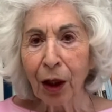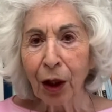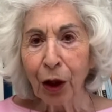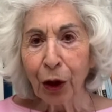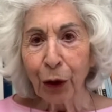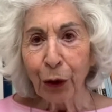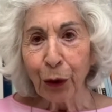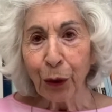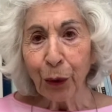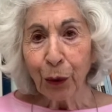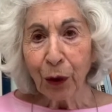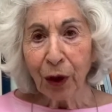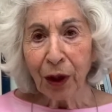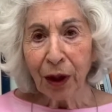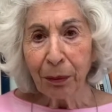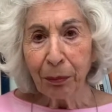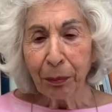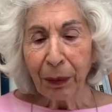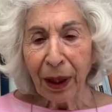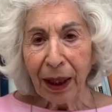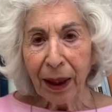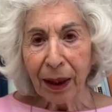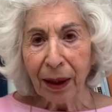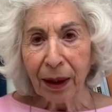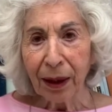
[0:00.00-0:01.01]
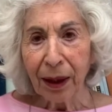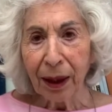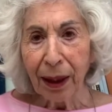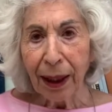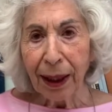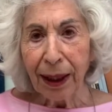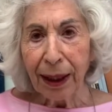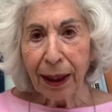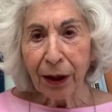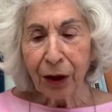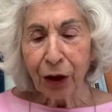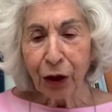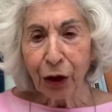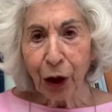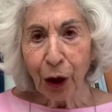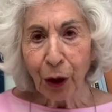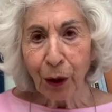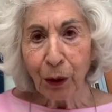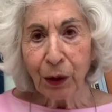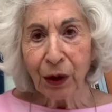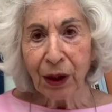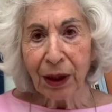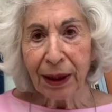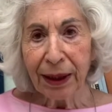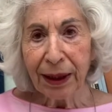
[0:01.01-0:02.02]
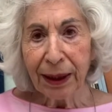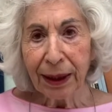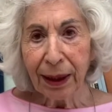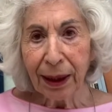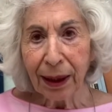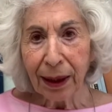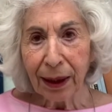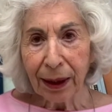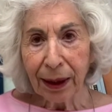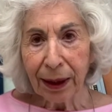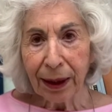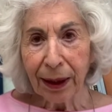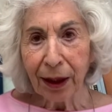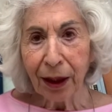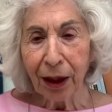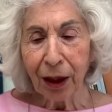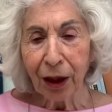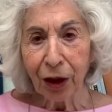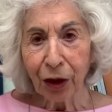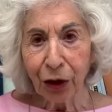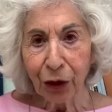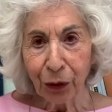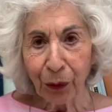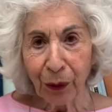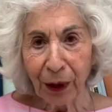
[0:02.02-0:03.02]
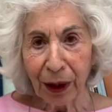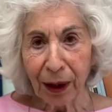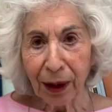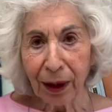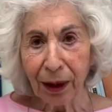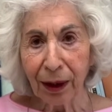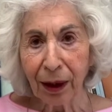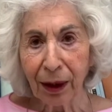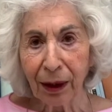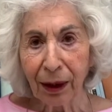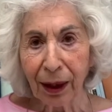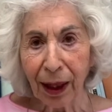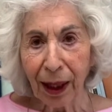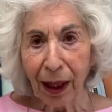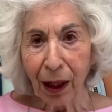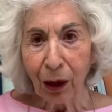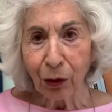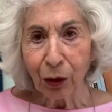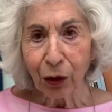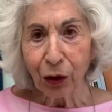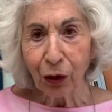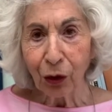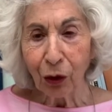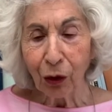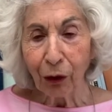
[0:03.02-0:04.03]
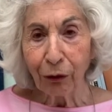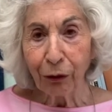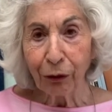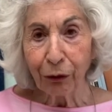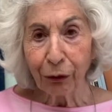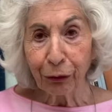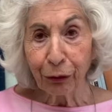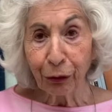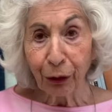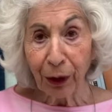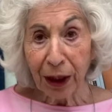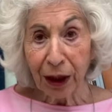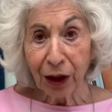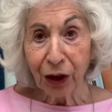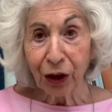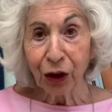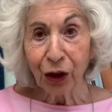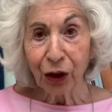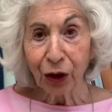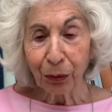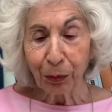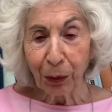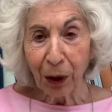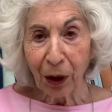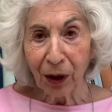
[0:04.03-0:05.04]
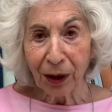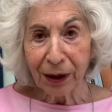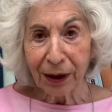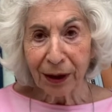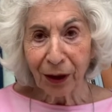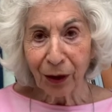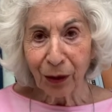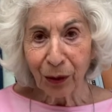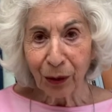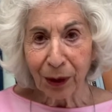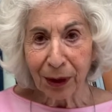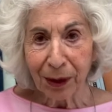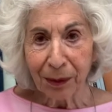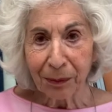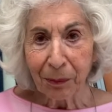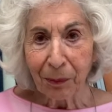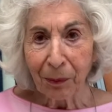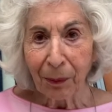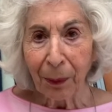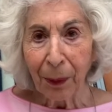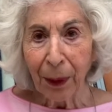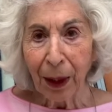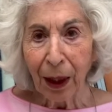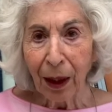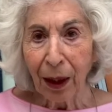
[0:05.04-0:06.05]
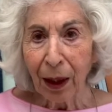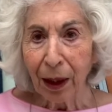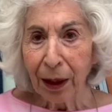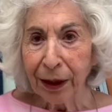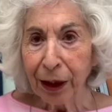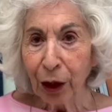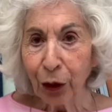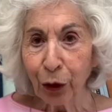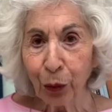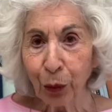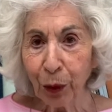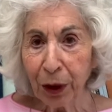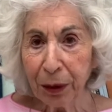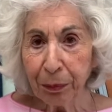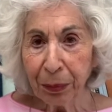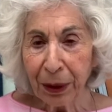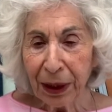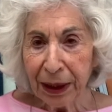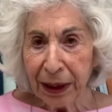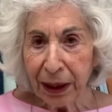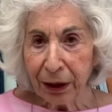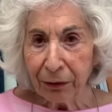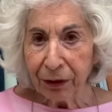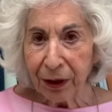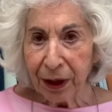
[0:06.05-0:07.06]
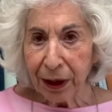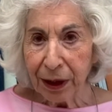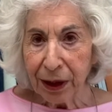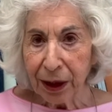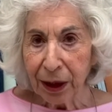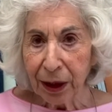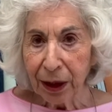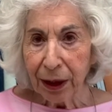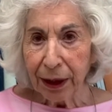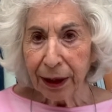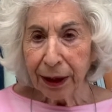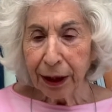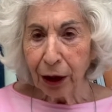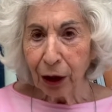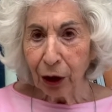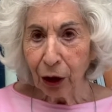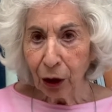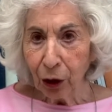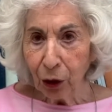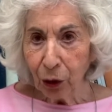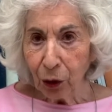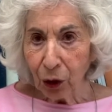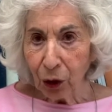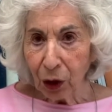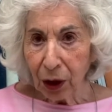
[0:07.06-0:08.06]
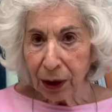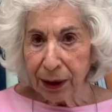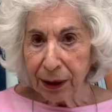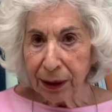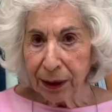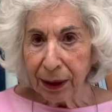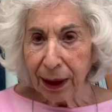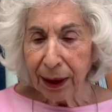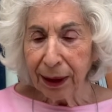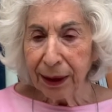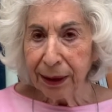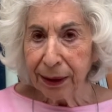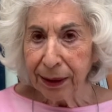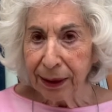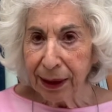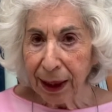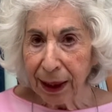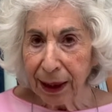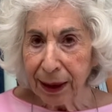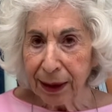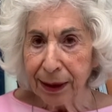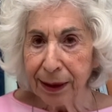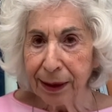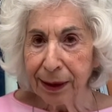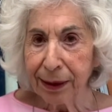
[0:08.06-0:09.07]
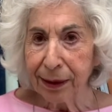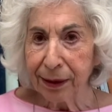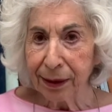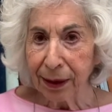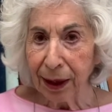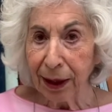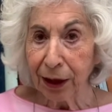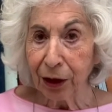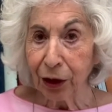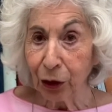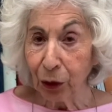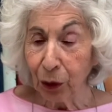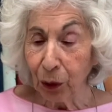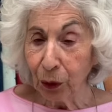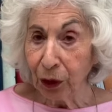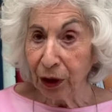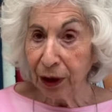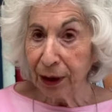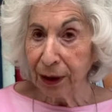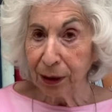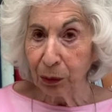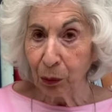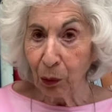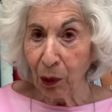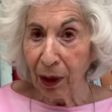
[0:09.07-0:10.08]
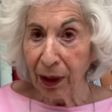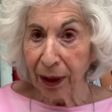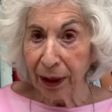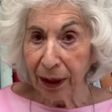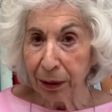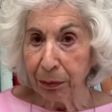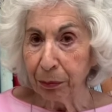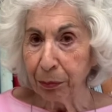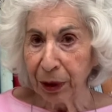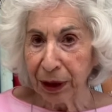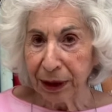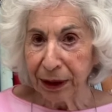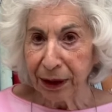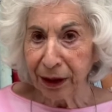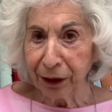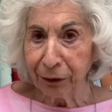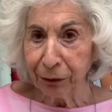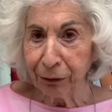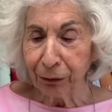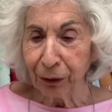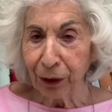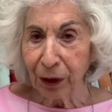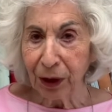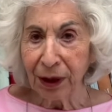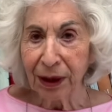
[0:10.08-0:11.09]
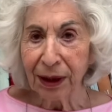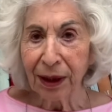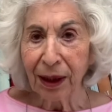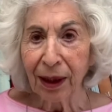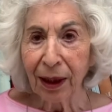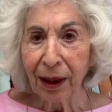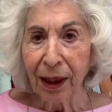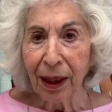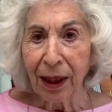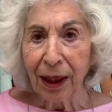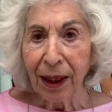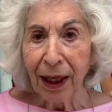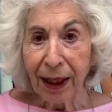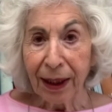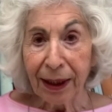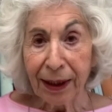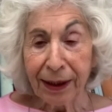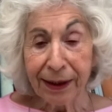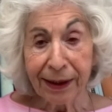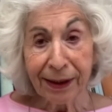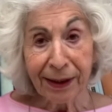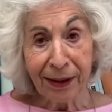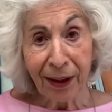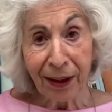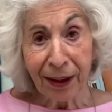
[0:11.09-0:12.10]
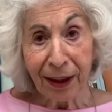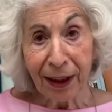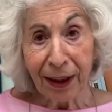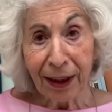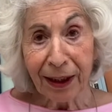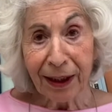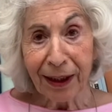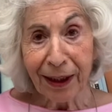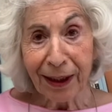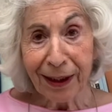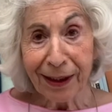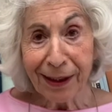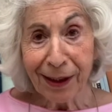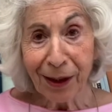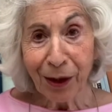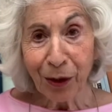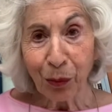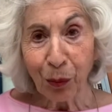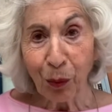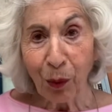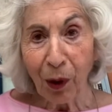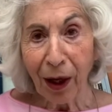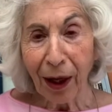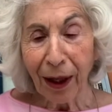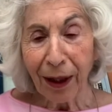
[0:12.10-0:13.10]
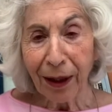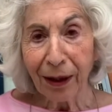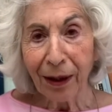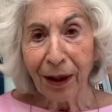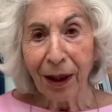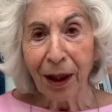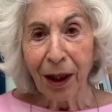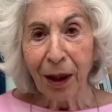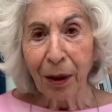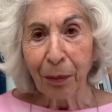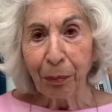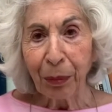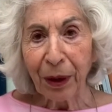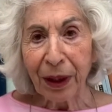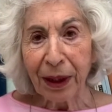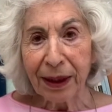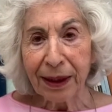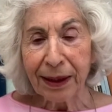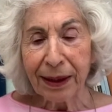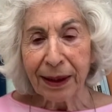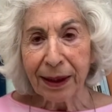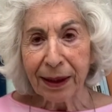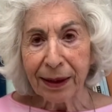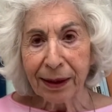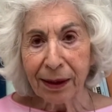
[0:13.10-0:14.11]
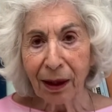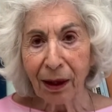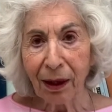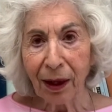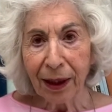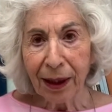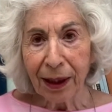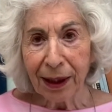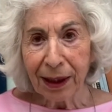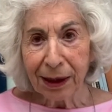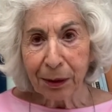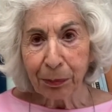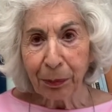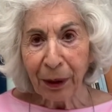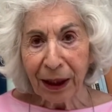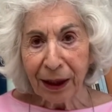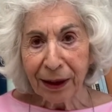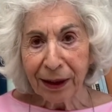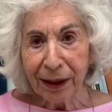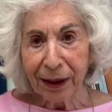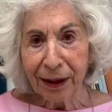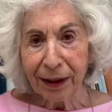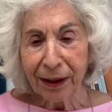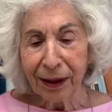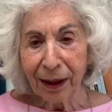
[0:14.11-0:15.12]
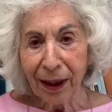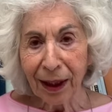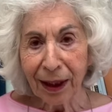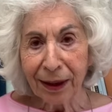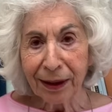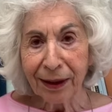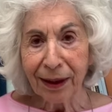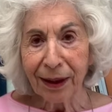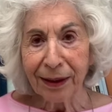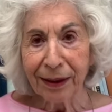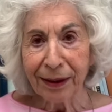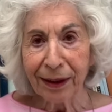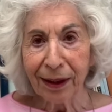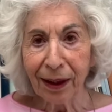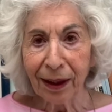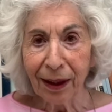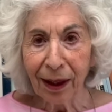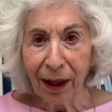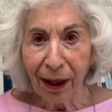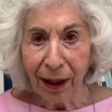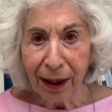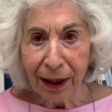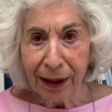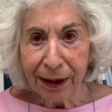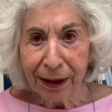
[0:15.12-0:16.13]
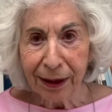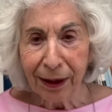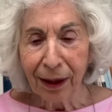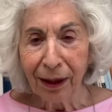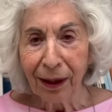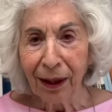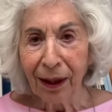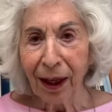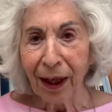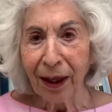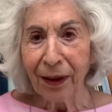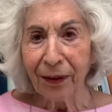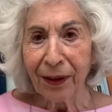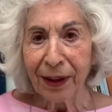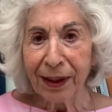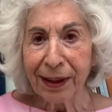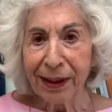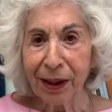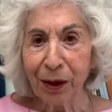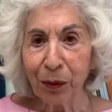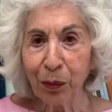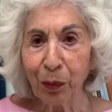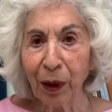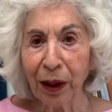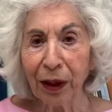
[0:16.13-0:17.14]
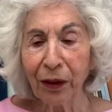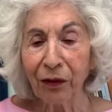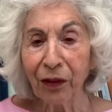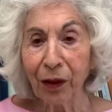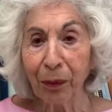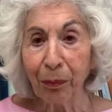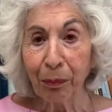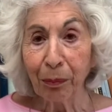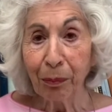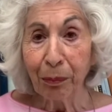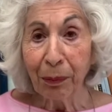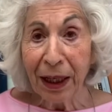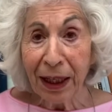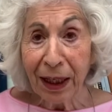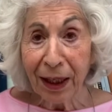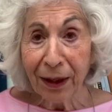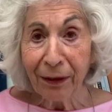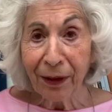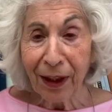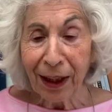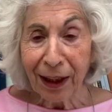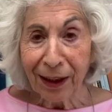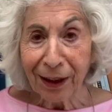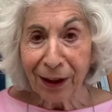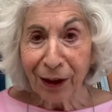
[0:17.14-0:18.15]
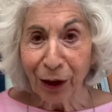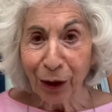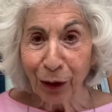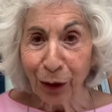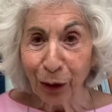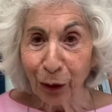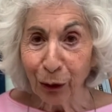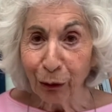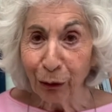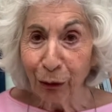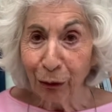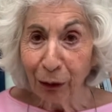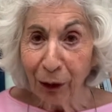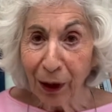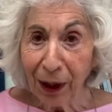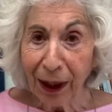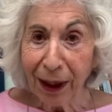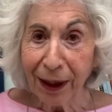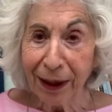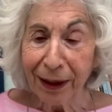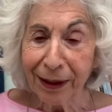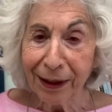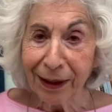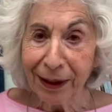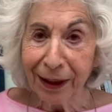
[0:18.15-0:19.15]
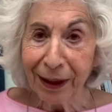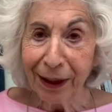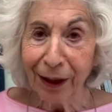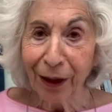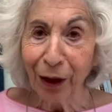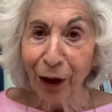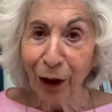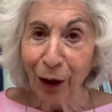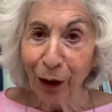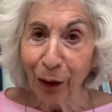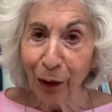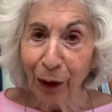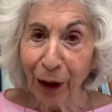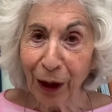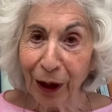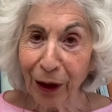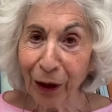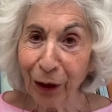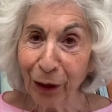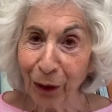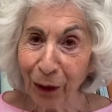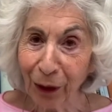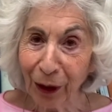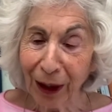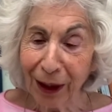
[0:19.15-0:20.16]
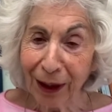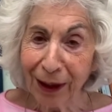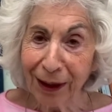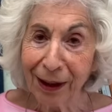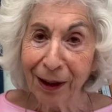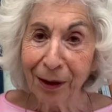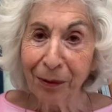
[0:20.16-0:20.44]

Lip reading: You can make a totally clear drink out of fresh tomatoes. Now you wouldn't believe it, it looks and tastes as good as wine, but different, and it certainly isn't wine, but it is unexpected and a delight, and this is one of the many things that you'll find in Lookit Cookit.